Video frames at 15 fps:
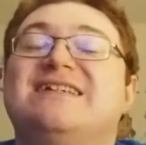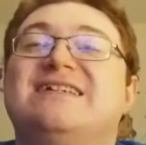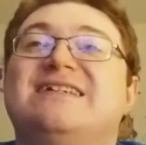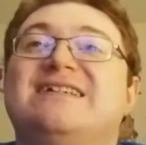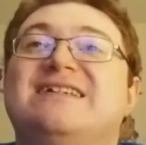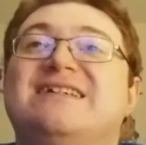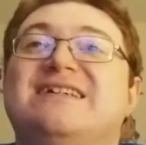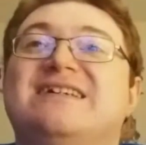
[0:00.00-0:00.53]

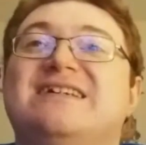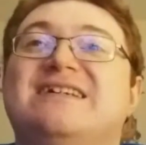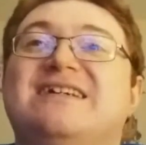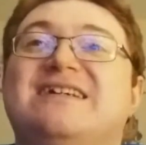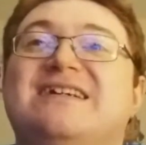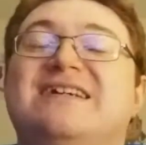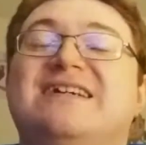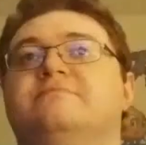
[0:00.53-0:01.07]

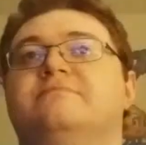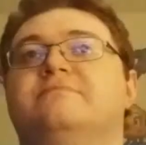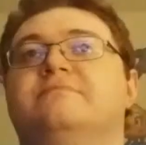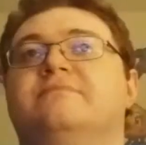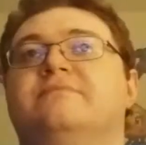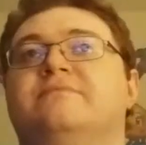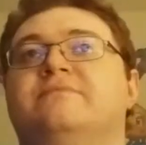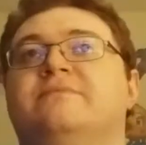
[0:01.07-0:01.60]

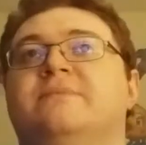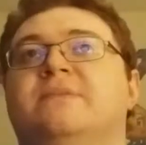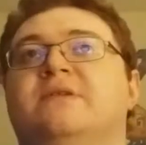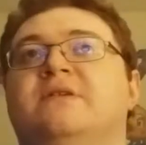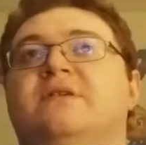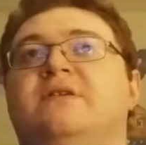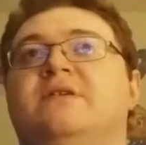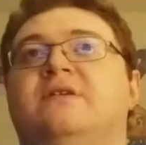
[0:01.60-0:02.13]

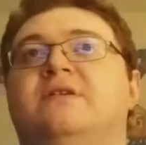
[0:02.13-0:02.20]
No one is speaking in this clip.